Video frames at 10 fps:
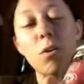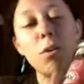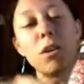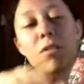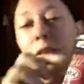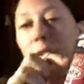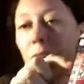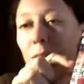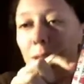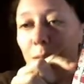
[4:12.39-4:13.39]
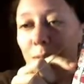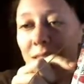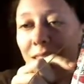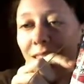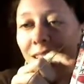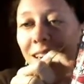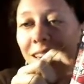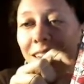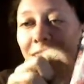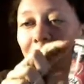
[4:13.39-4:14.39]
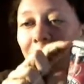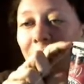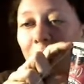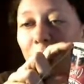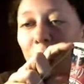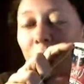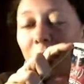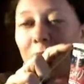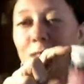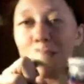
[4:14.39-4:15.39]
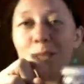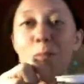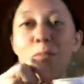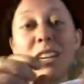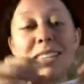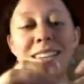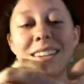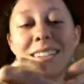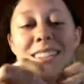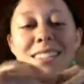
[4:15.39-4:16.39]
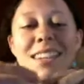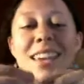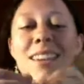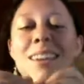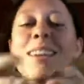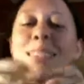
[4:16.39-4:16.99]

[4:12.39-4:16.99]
or if it only goes up to here, and if you've got sort of a bracelet instead.